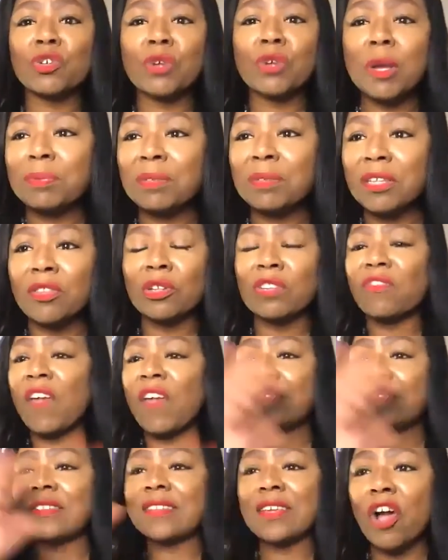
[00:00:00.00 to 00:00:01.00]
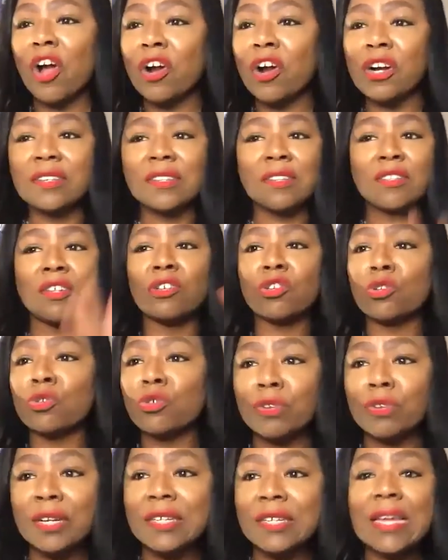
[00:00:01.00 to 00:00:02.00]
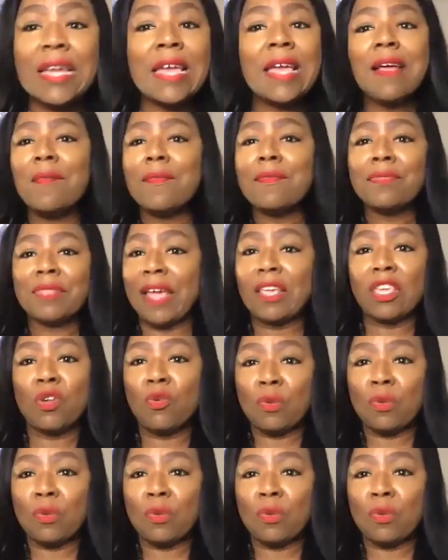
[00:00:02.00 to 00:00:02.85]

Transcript: trips and those fancy cars and the jewelry. That